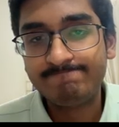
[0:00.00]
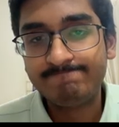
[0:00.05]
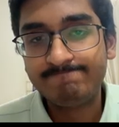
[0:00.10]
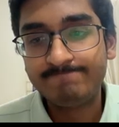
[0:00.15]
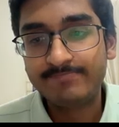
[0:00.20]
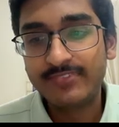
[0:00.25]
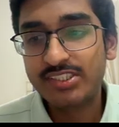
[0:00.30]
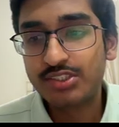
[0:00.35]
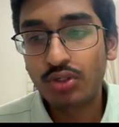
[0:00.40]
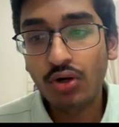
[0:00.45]

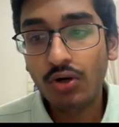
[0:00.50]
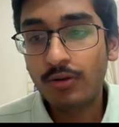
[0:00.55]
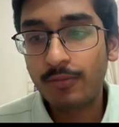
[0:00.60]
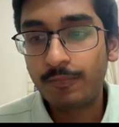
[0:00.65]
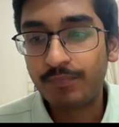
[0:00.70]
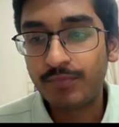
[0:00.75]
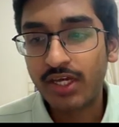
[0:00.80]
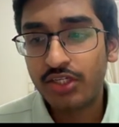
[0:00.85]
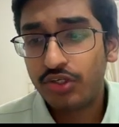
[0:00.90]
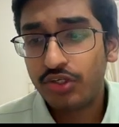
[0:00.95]
that's wrong,
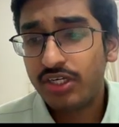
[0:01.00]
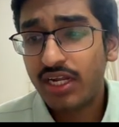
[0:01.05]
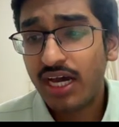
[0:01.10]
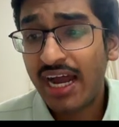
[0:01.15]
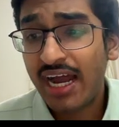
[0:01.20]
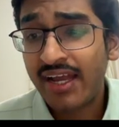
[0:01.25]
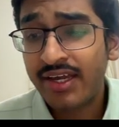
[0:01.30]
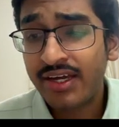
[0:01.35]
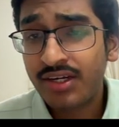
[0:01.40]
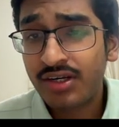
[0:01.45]
and you need a
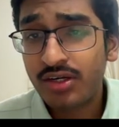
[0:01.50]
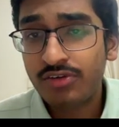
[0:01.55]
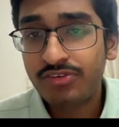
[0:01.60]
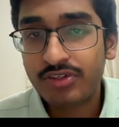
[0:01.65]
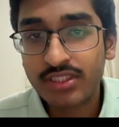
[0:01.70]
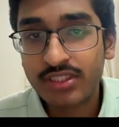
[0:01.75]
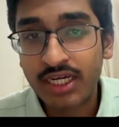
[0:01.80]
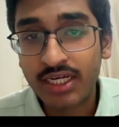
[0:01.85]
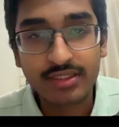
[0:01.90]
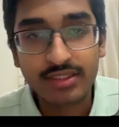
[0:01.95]
high error for
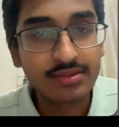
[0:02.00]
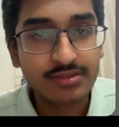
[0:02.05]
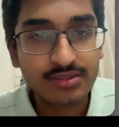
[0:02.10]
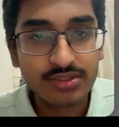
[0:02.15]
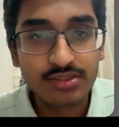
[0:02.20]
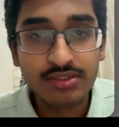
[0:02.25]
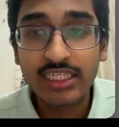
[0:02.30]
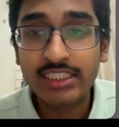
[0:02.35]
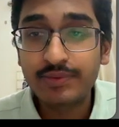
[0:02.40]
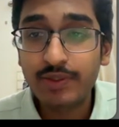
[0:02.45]
that. So
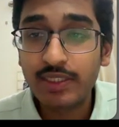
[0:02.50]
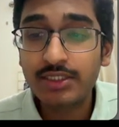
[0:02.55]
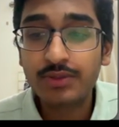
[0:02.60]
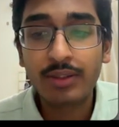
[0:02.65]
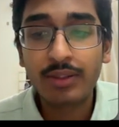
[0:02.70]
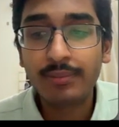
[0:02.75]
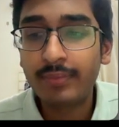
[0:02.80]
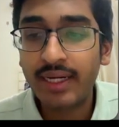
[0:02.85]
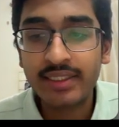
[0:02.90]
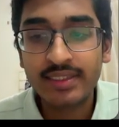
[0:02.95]
that's why it's
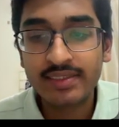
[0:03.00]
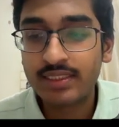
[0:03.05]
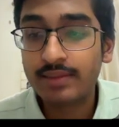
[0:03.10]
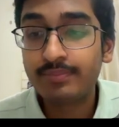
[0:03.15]
1 minus the